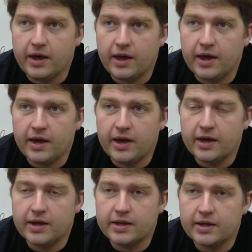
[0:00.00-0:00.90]

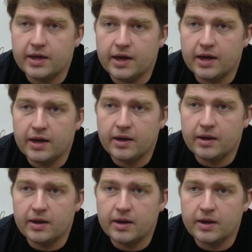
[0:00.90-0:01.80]
And
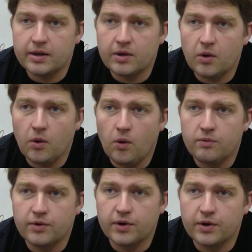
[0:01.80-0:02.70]

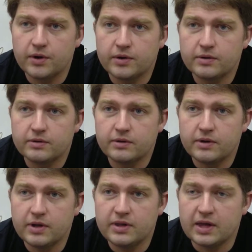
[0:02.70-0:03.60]
over
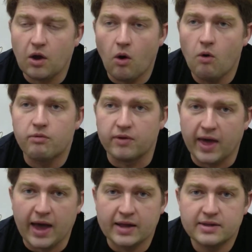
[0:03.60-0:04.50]
anything over
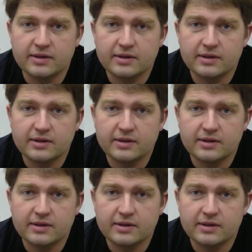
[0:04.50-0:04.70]
that,